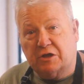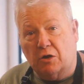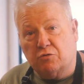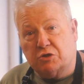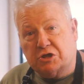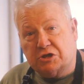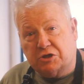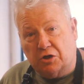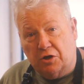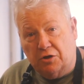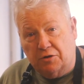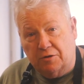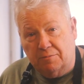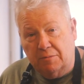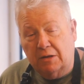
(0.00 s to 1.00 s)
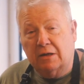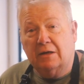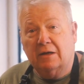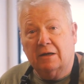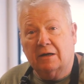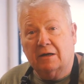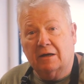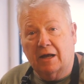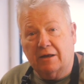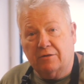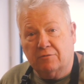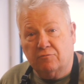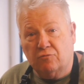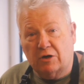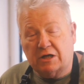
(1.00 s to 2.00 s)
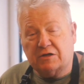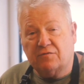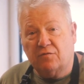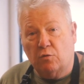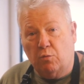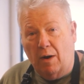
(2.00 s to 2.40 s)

Don't stir them, let them rest for